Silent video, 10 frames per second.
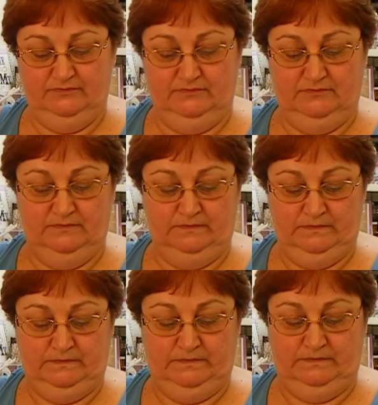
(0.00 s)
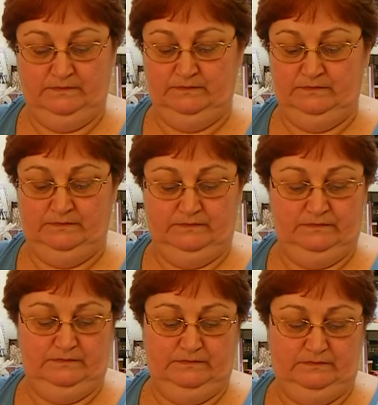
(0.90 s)

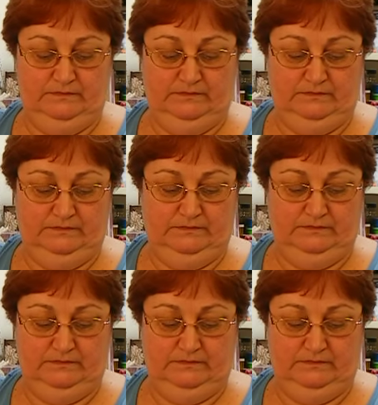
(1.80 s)
No one is speaking in this clip.